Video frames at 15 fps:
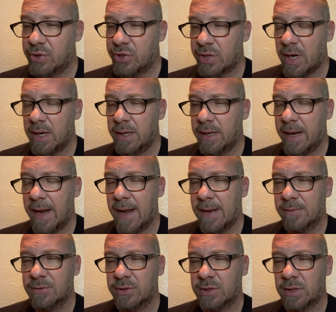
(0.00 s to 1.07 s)
China
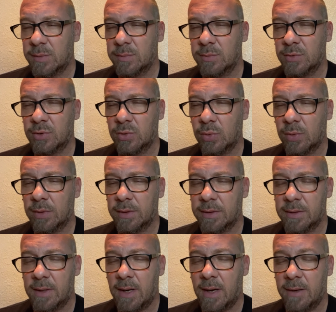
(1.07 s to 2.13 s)
have some sort
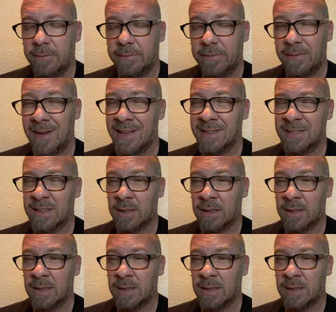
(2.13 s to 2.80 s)
of effect